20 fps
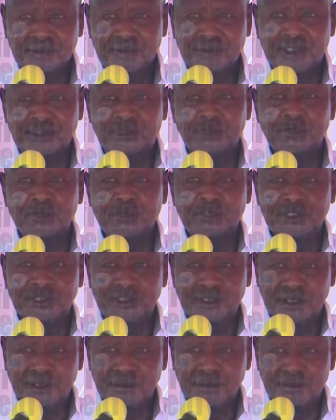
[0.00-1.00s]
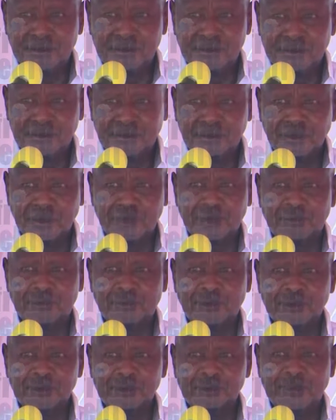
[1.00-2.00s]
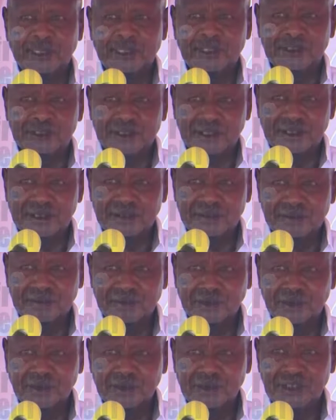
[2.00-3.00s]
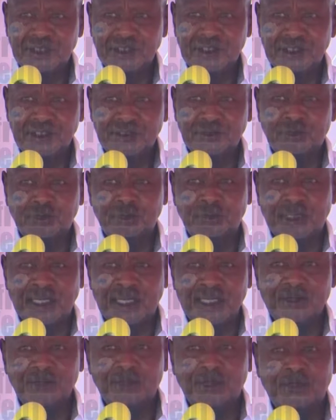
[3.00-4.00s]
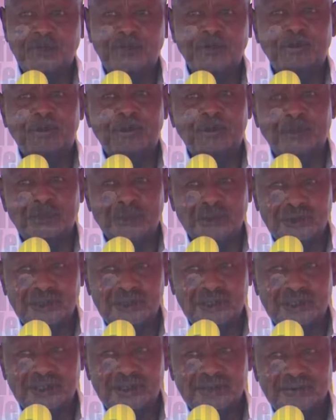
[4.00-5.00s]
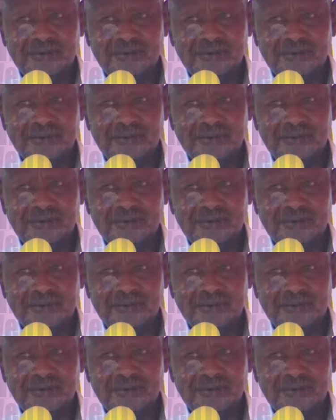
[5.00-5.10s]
but you need them for your prosperity, because they need to buy what you produce